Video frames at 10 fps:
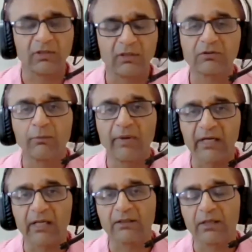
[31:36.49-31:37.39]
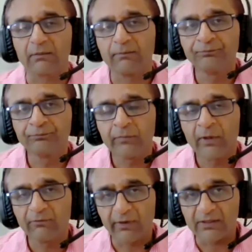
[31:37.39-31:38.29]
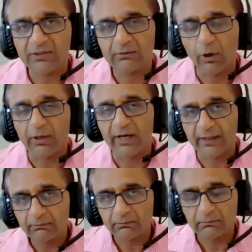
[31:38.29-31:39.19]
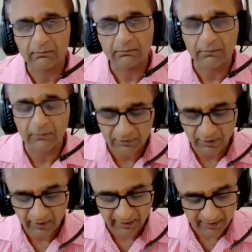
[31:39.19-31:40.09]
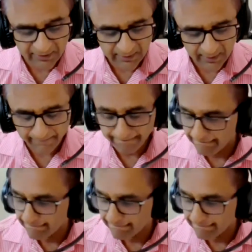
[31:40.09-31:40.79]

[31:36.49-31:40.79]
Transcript: There's so many other fields, audit, those are areas. Yeah,